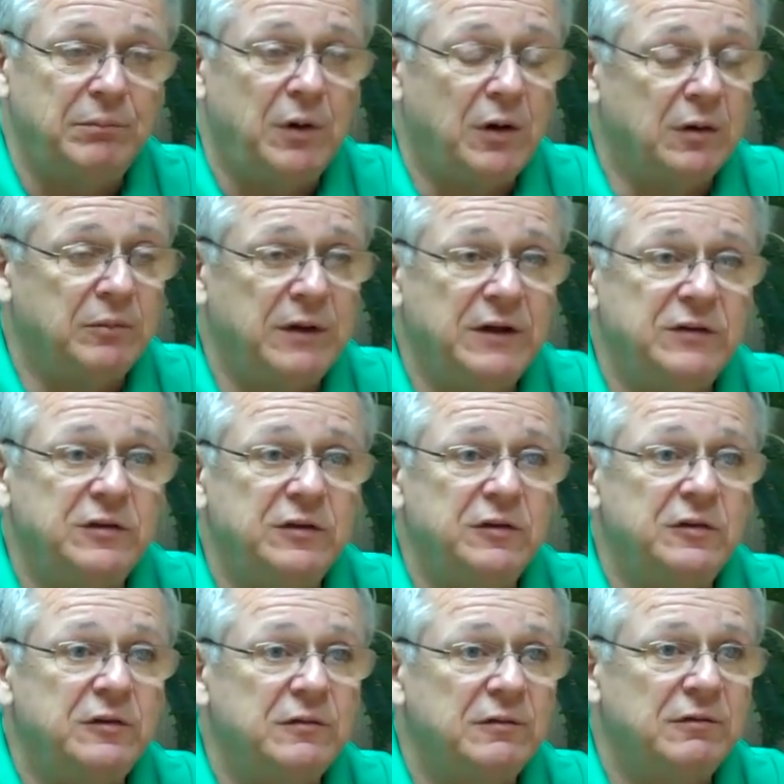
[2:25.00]
park
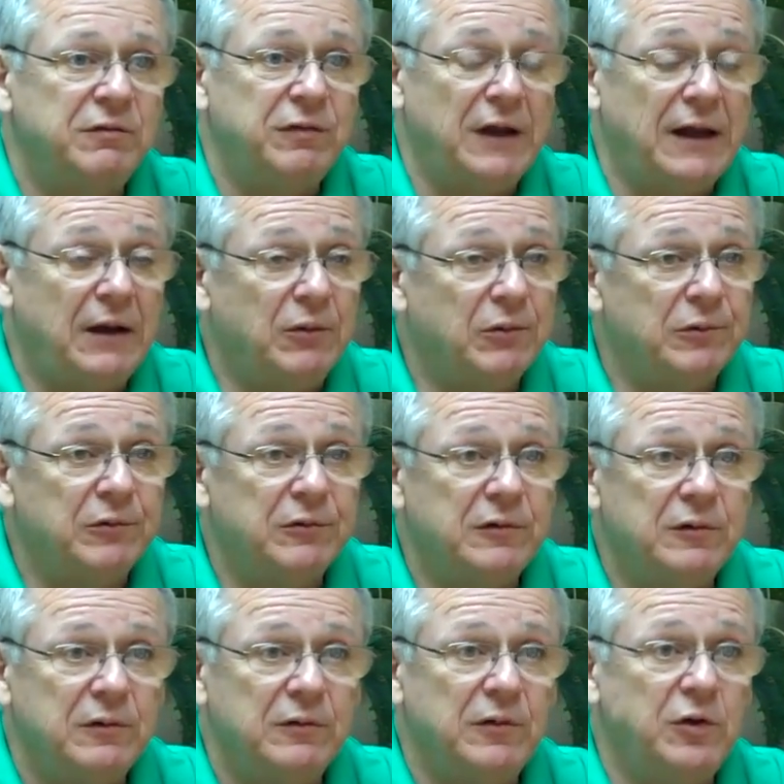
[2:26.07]
benches,
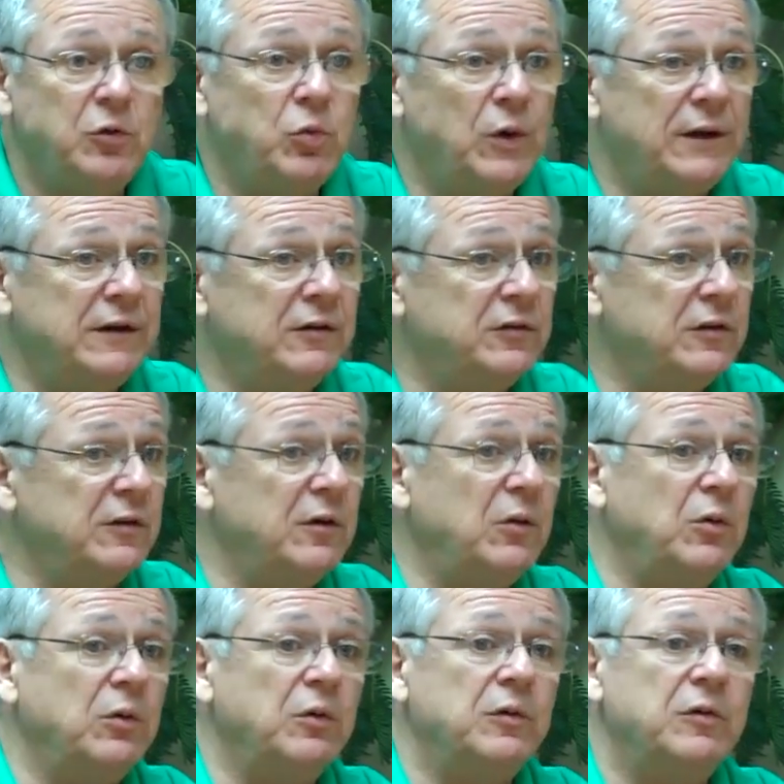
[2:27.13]
flowers, new windows and
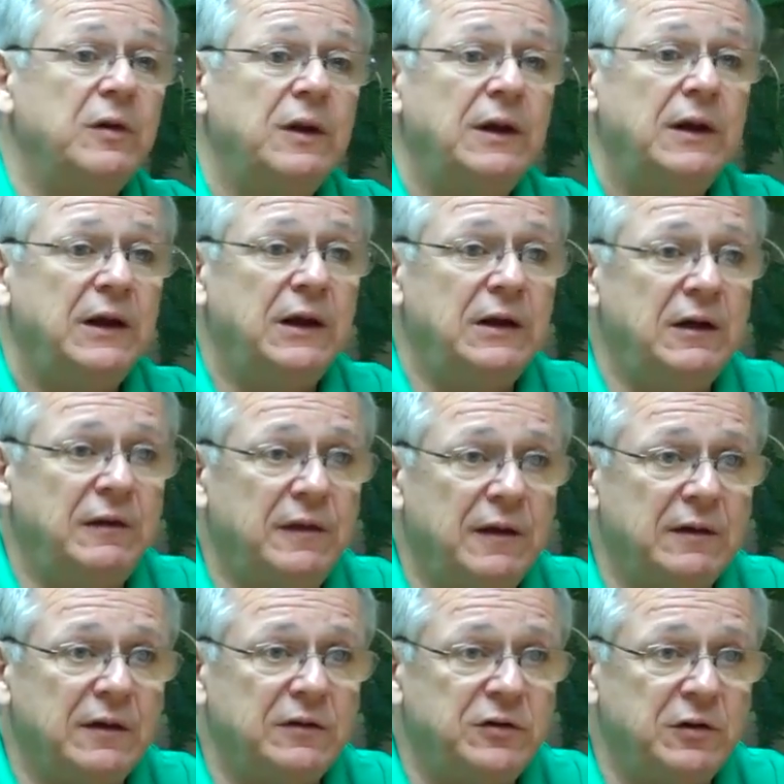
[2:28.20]
doors,
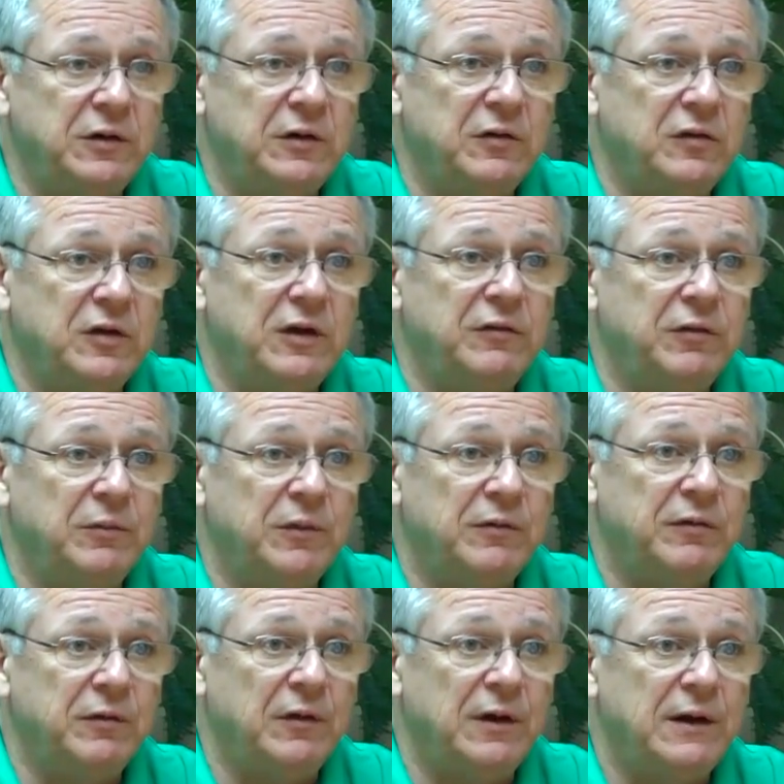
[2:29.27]
anything that you can see from the
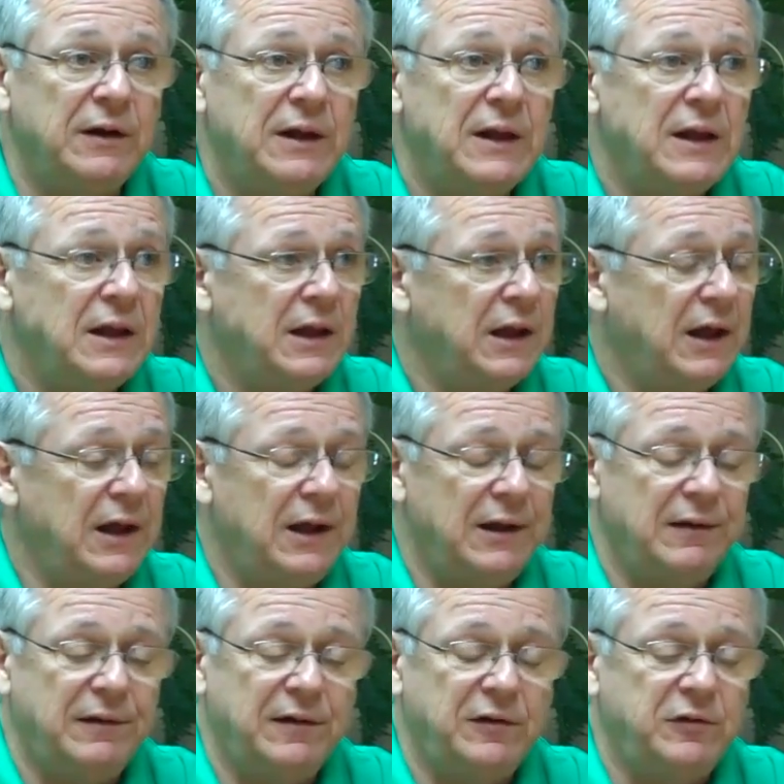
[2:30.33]
front.
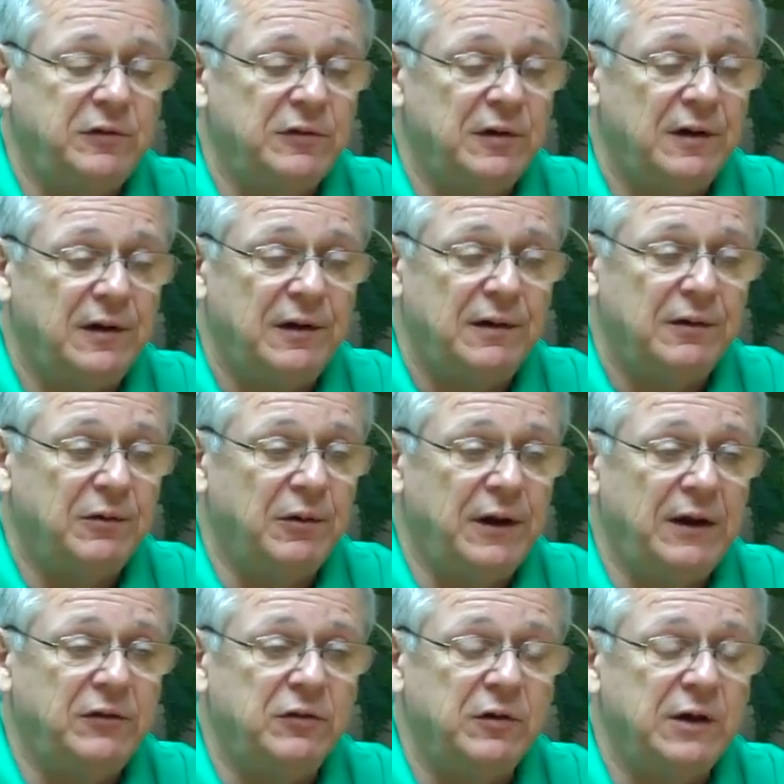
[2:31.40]
These
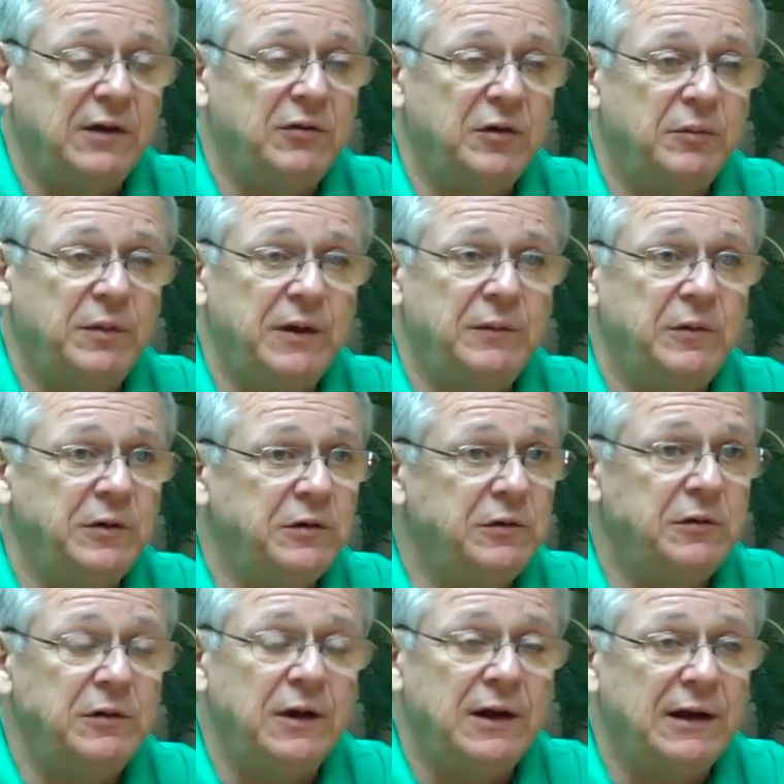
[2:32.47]
grants are given to people. You
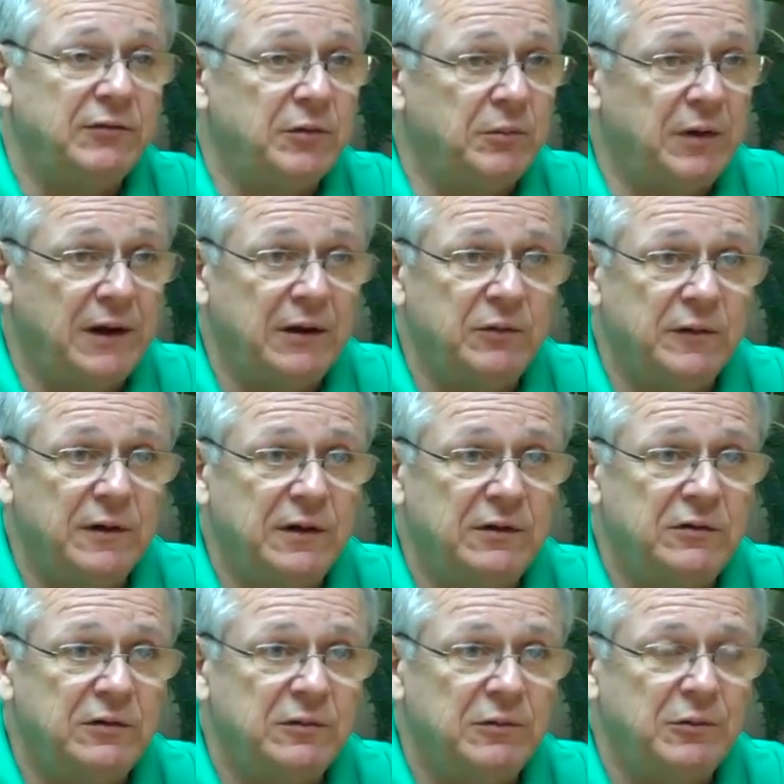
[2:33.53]
do not have to bank with
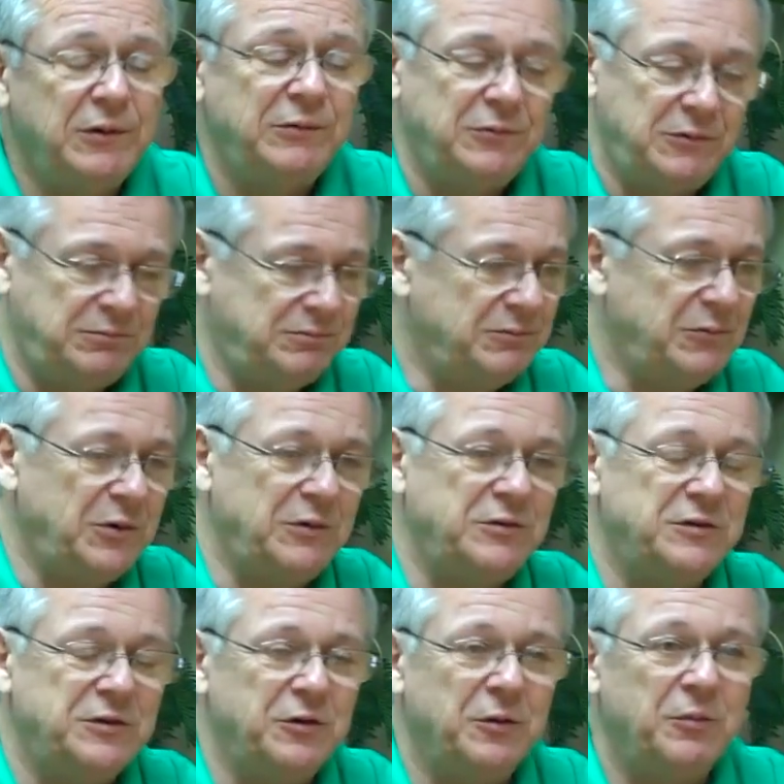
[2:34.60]
us. We
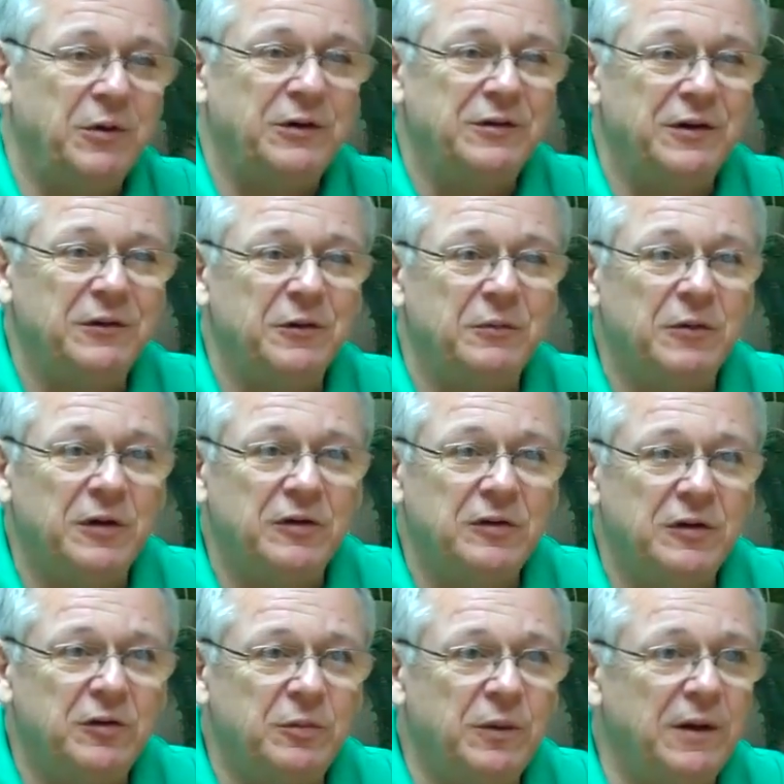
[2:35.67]
sure appreciate their
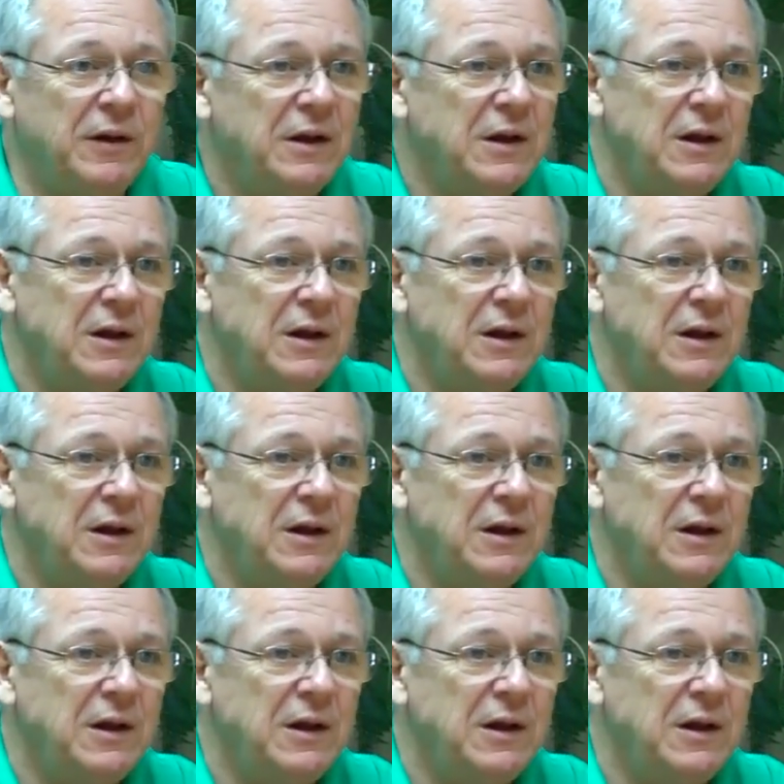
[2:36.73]
business, but